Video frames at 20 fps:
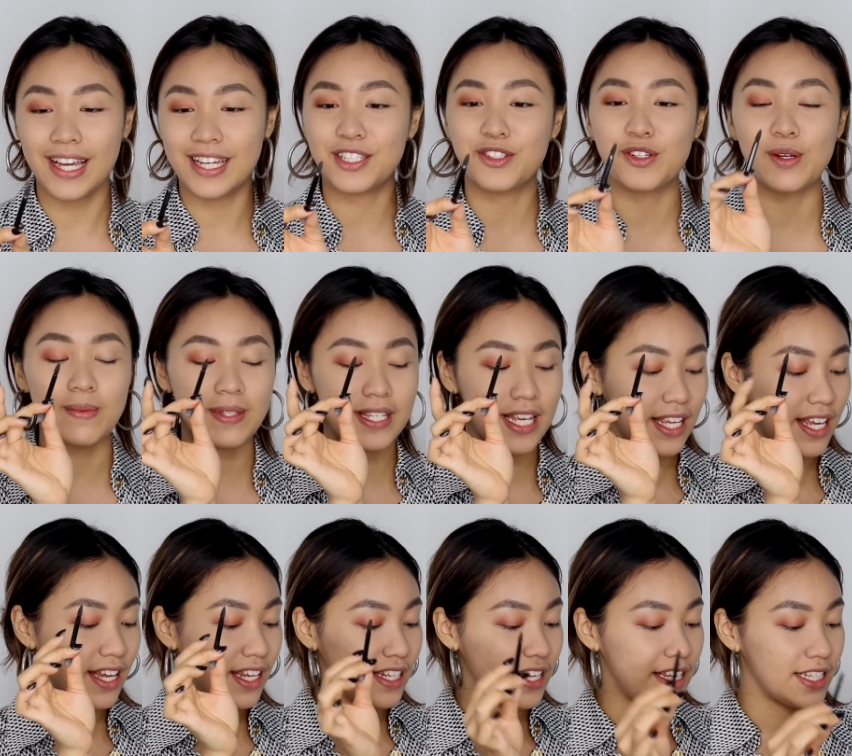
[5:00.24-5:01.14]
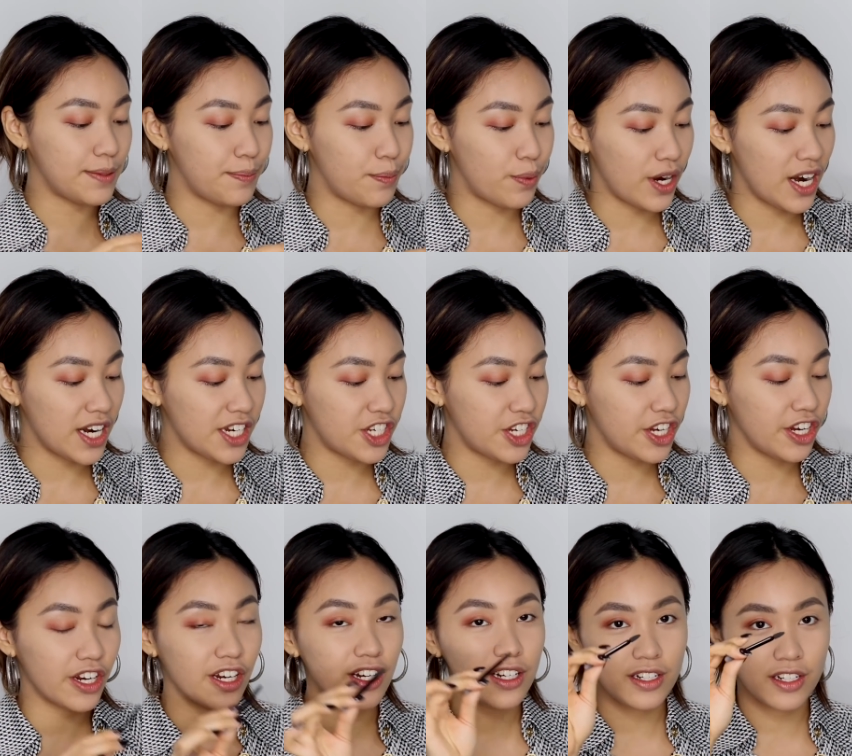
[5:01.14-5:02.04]
so I'm taking this brush
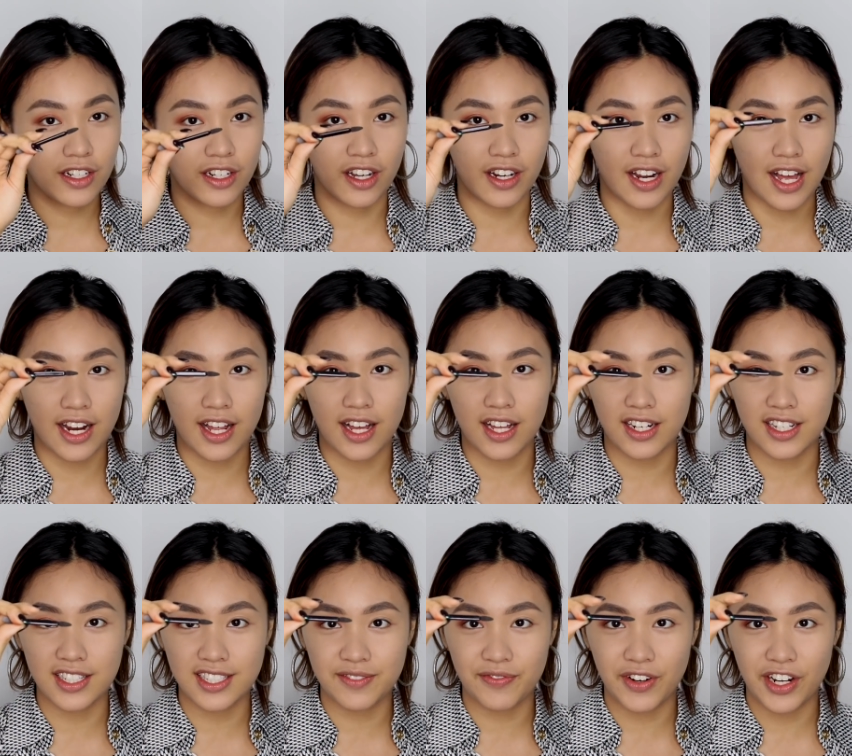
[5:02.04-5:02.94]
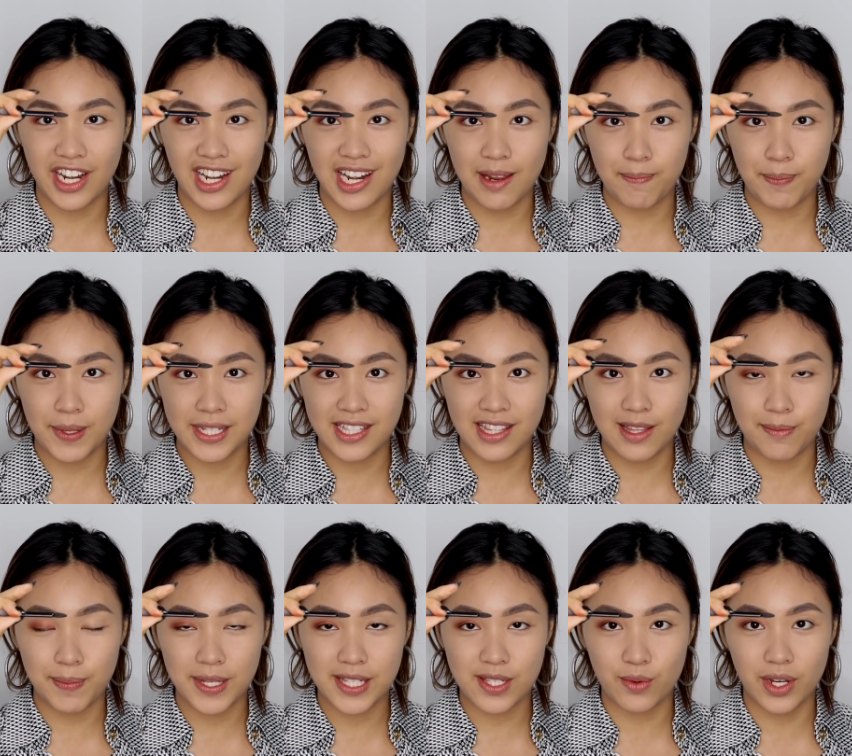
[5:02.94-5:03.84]
here. Got this very
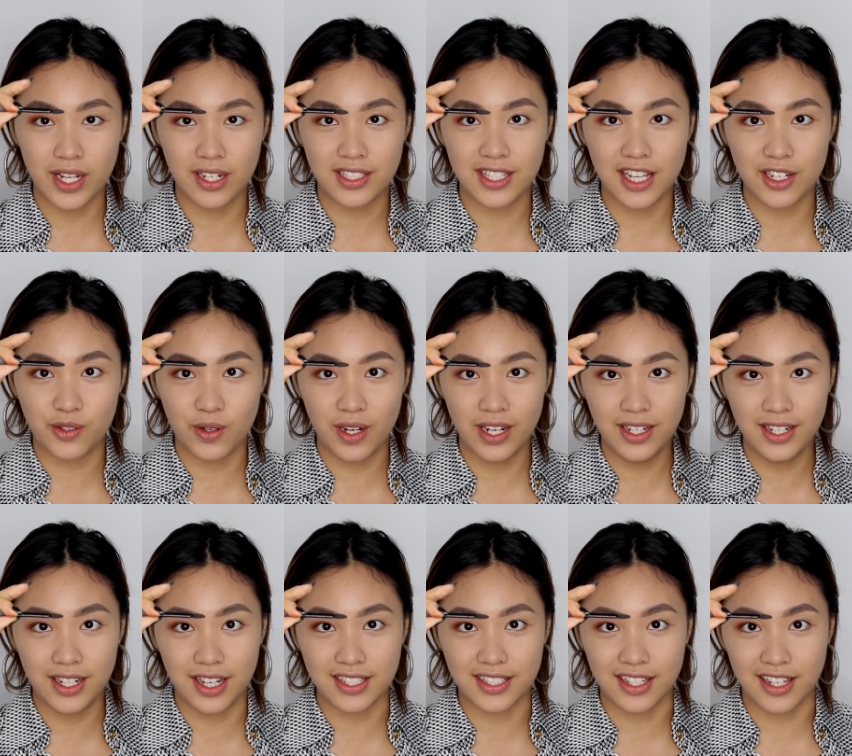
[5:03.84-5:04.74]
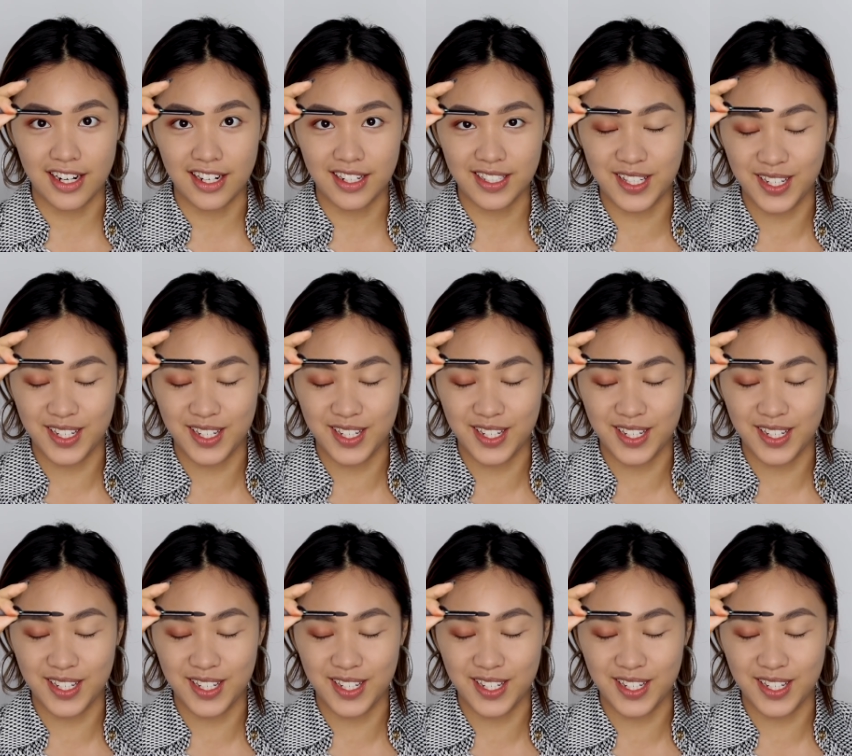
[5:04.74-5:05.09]
nipis one. Saya juling tas kalau